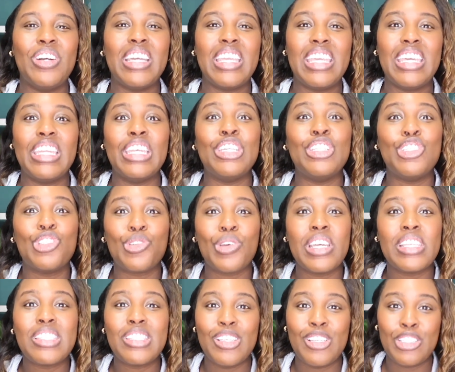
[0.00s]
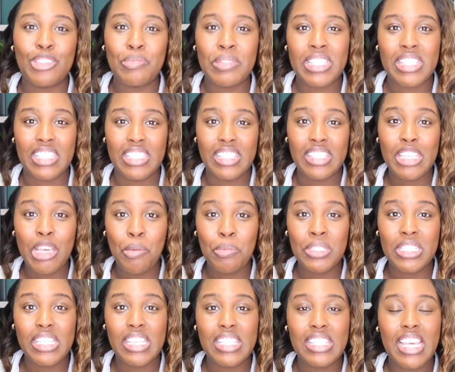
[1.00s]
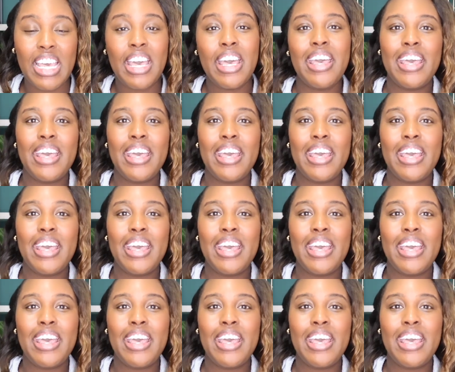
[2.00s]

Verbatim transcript: again address those misconceptions,